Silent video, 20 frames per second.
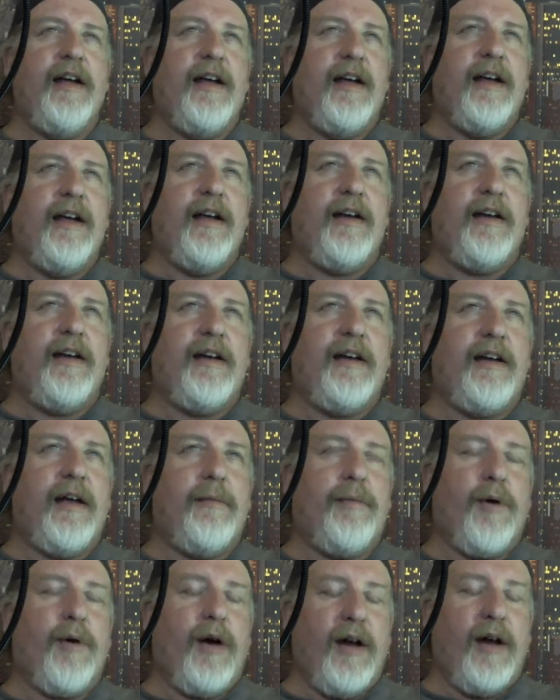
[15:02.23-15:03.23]
and then they
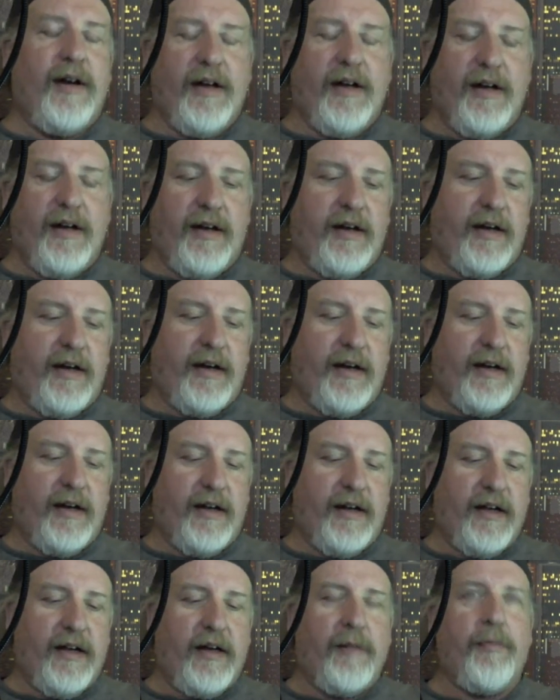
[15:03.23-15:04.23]
brought in
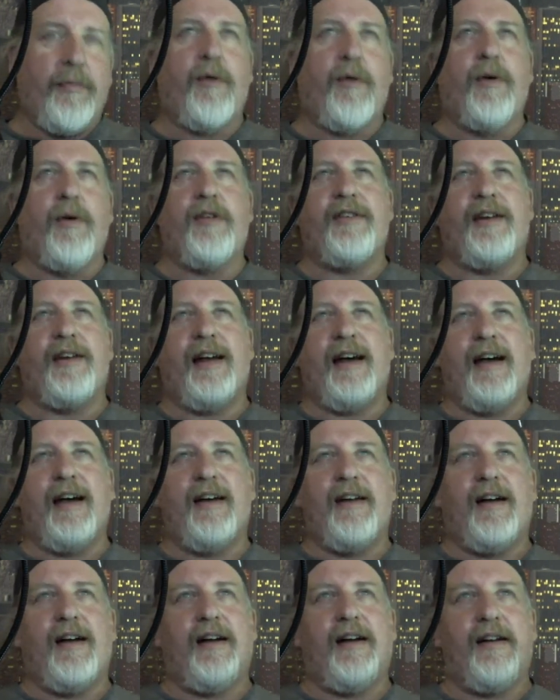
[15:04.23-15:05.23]
it, but it wasn't
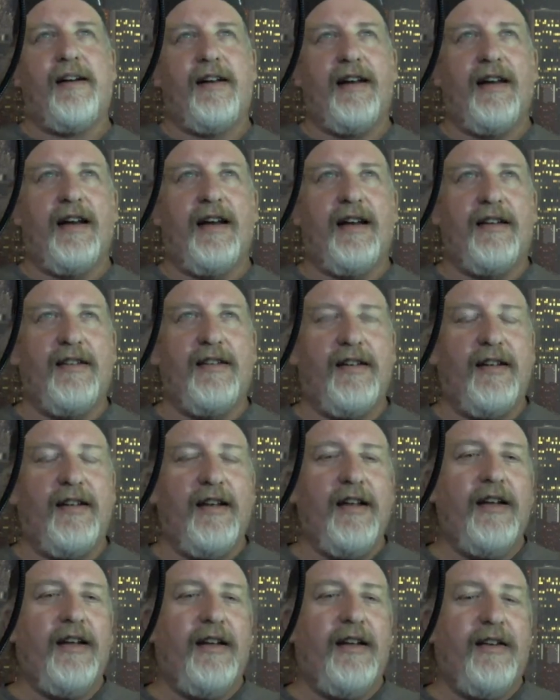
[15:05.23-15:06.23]
Hannah Ardant
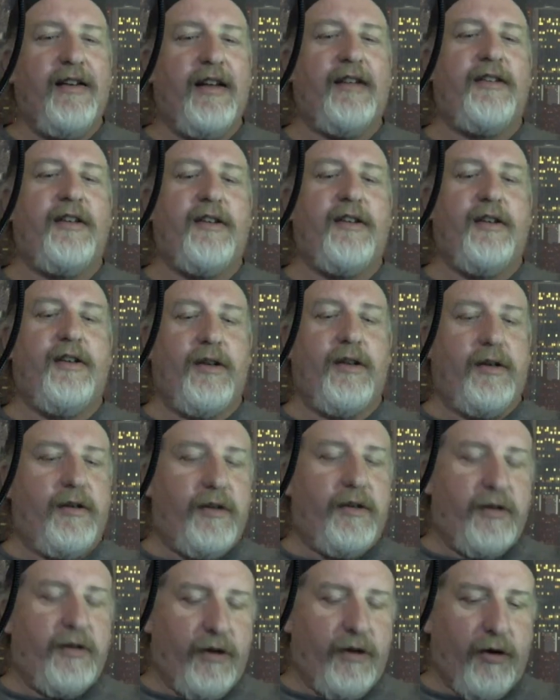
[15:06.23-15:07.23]
that did
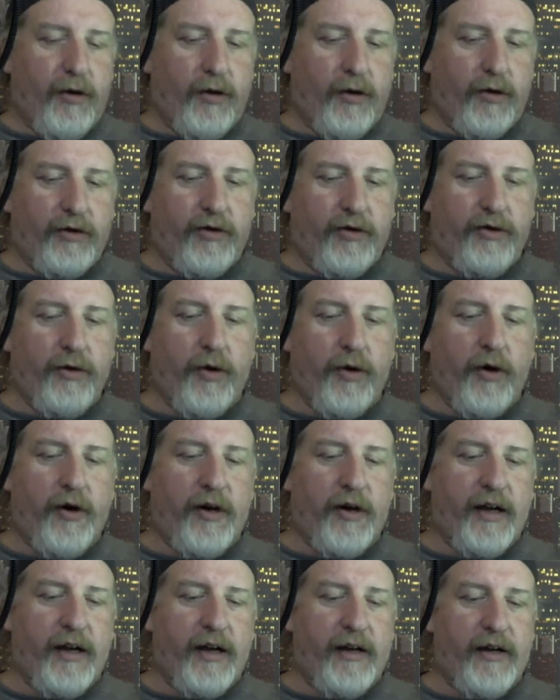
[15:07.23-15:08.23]
the whole
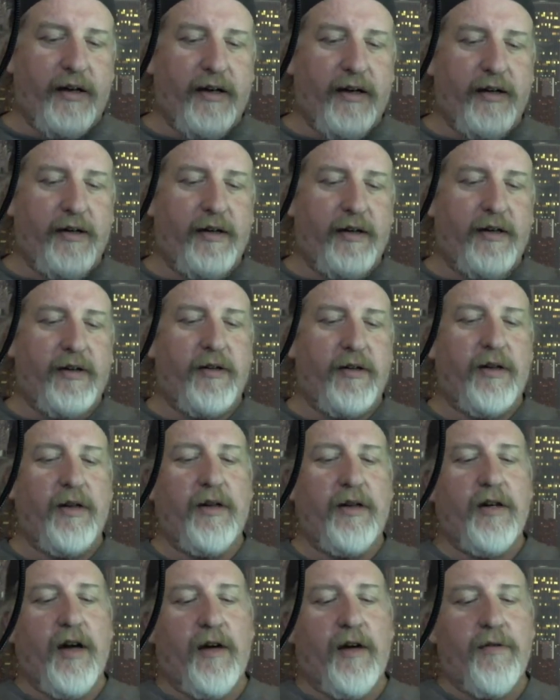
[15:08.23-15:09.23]
story
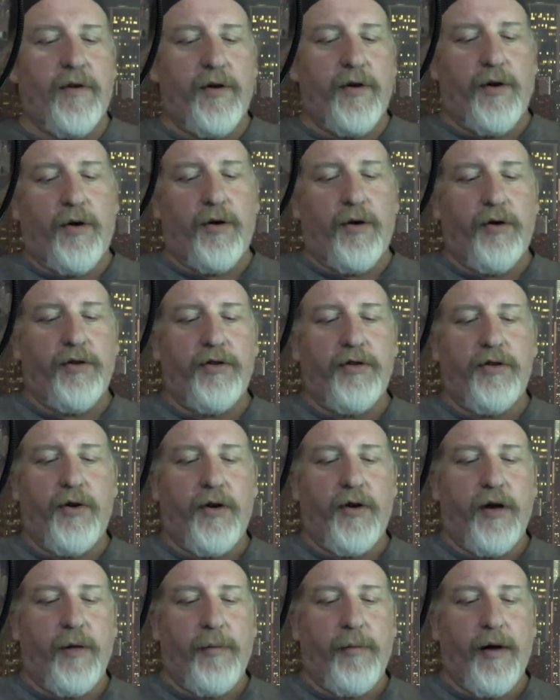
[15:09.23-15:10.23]
and covered the whole
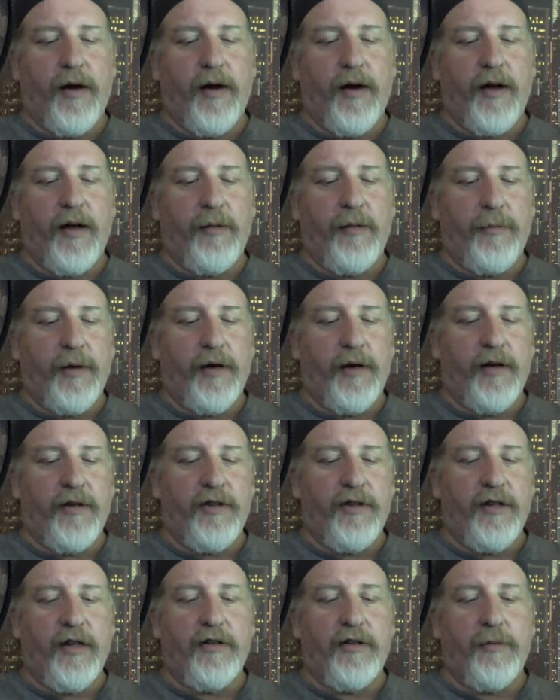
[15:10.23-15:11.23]
story about Eichmann. And
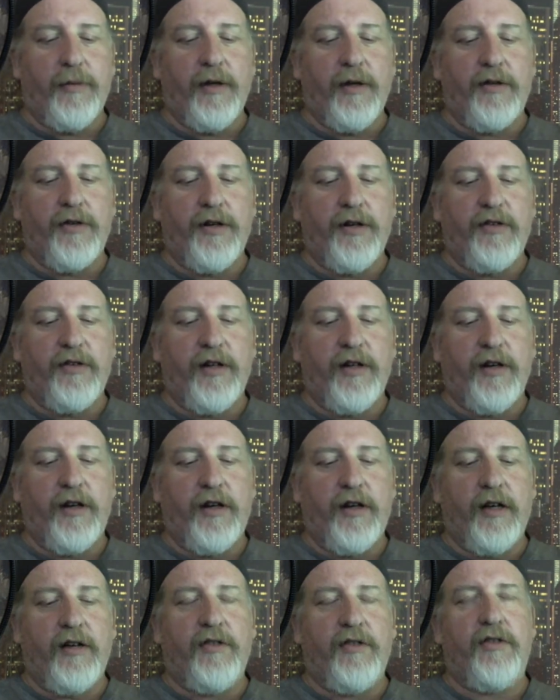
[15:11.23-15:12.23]
she had some interesting
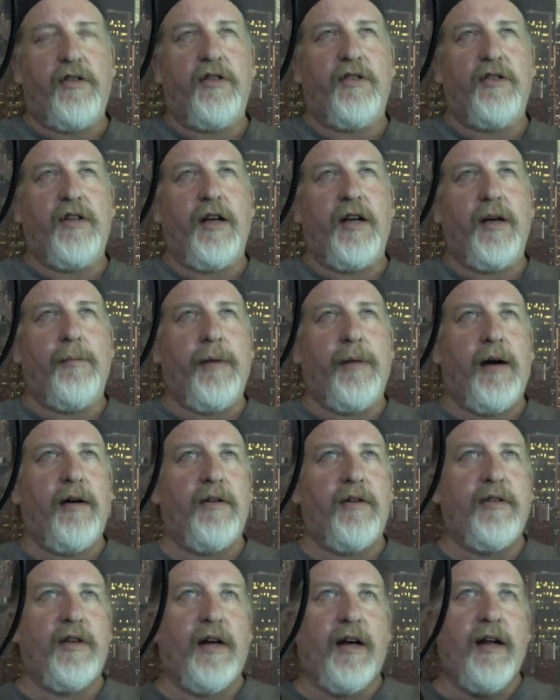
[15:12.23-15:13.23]
things to say
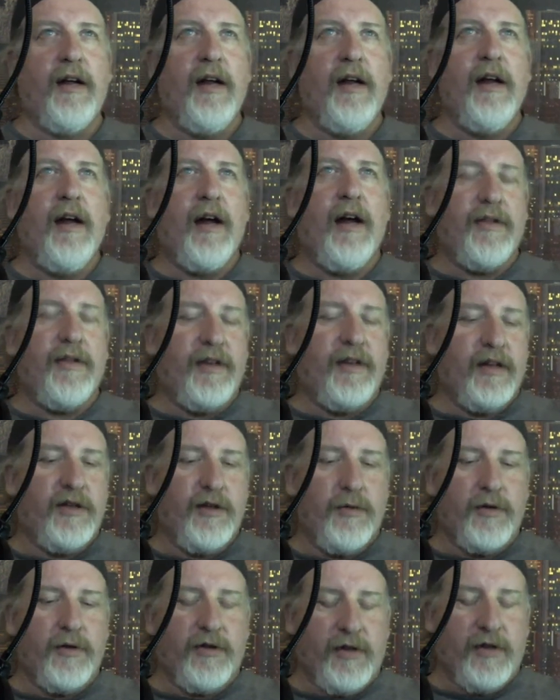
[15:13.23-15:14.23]
about. I think
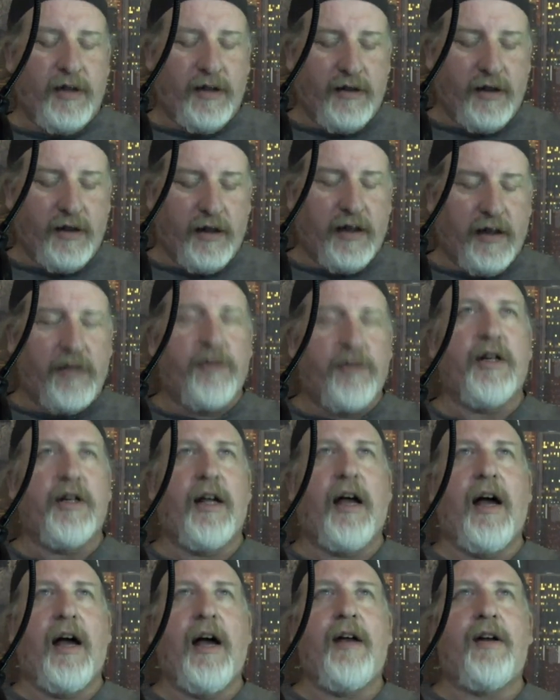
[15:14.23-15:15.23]
she was an
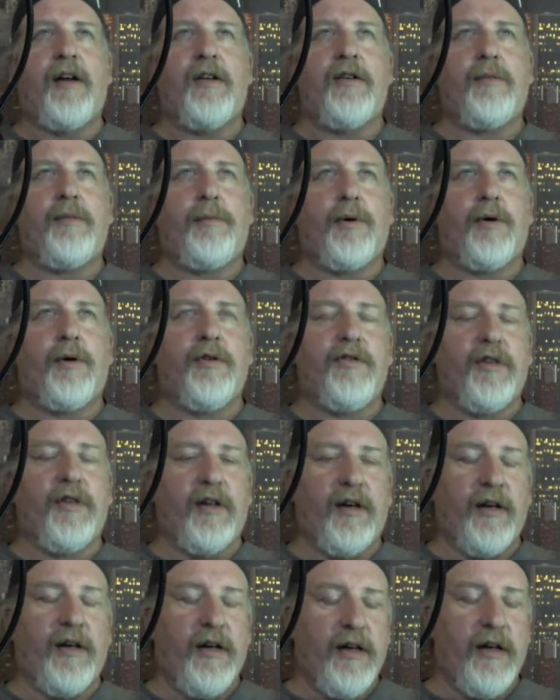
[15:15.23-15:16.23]
intellectually honest person,